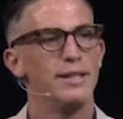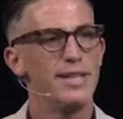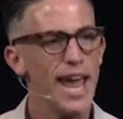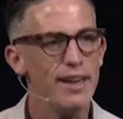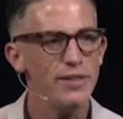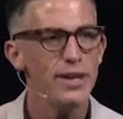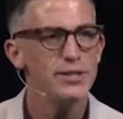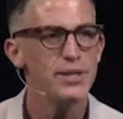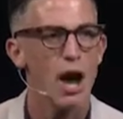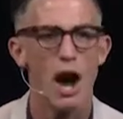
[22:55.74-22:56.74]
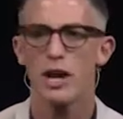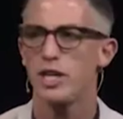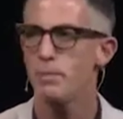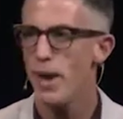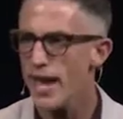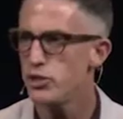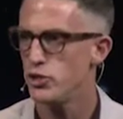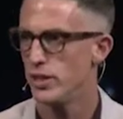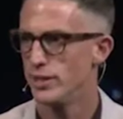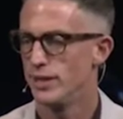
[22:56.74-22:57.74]
David's
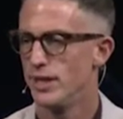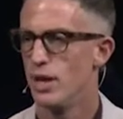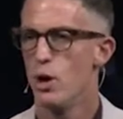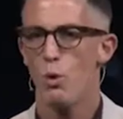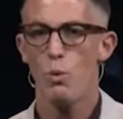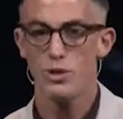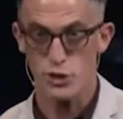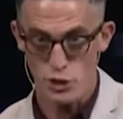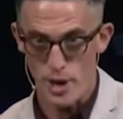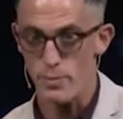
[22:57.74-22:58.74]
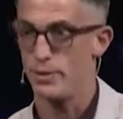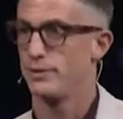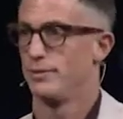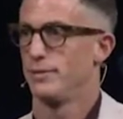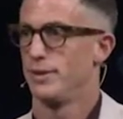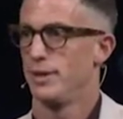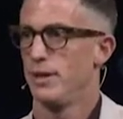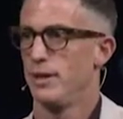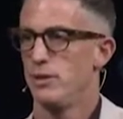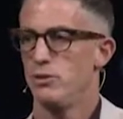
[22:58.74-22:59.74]
occupation was a shepherd.
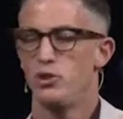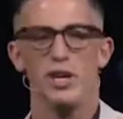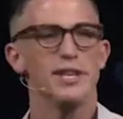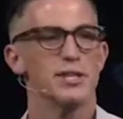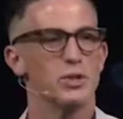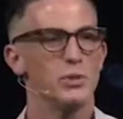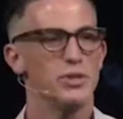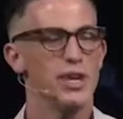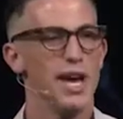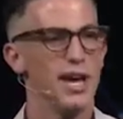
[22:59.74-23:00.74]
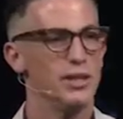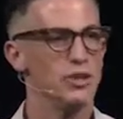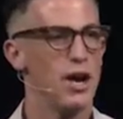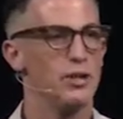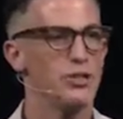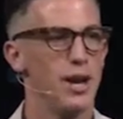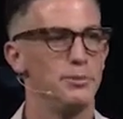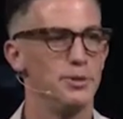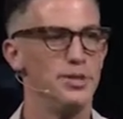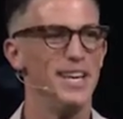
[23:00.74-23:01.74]
Jesus would say in John
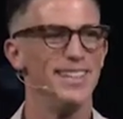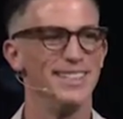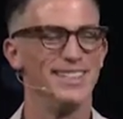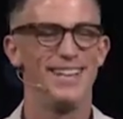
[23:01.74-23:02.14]
chapter 10,